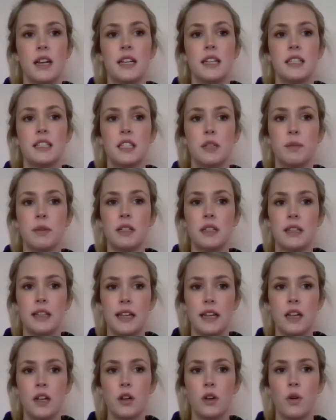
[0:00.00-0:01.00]

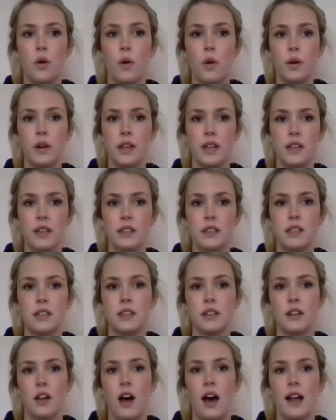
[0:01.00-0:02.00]
Similarly, Cornett
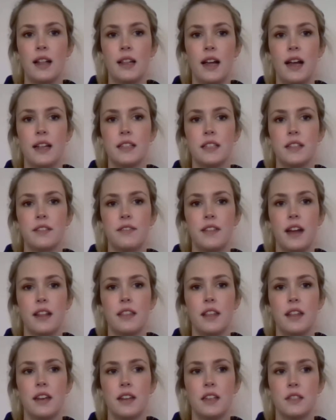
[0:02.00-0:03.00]
highlights the fact
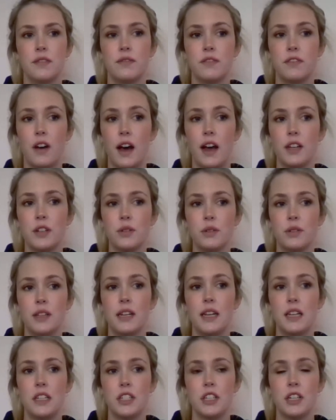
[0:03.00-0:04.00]
that it is vital
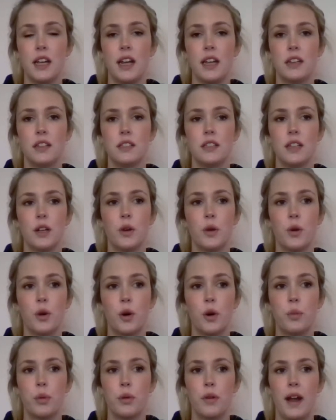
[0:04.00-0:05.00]
that educators
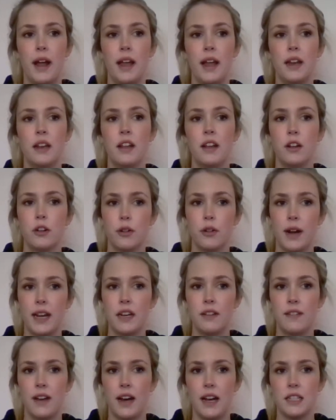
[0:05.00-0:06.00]
incorporate
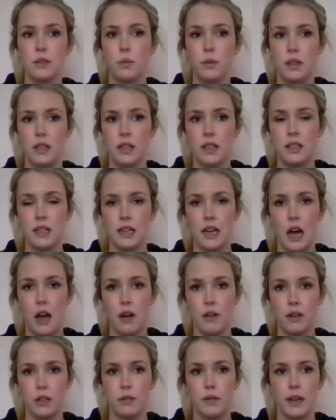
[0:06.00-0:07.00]
creative arts within the
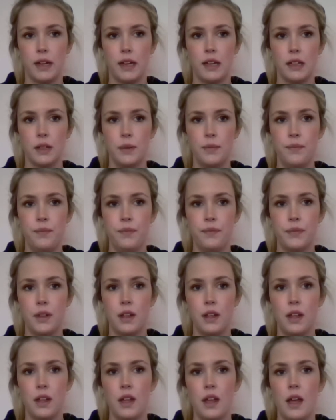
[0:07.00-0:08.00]
current curriculum,
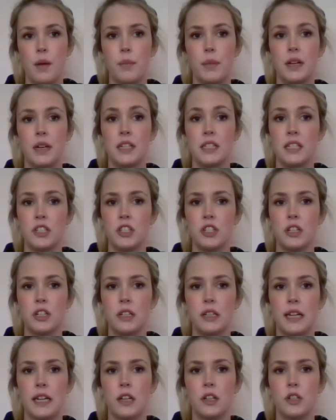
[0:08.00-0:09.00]
but
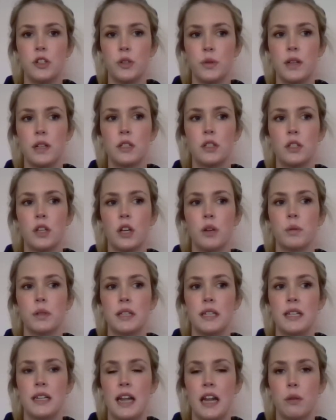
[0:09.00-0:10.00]
additionally, doing so will
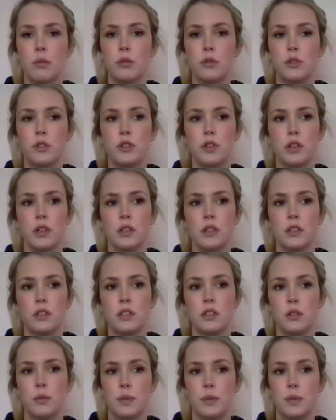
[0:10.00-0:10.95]
enable students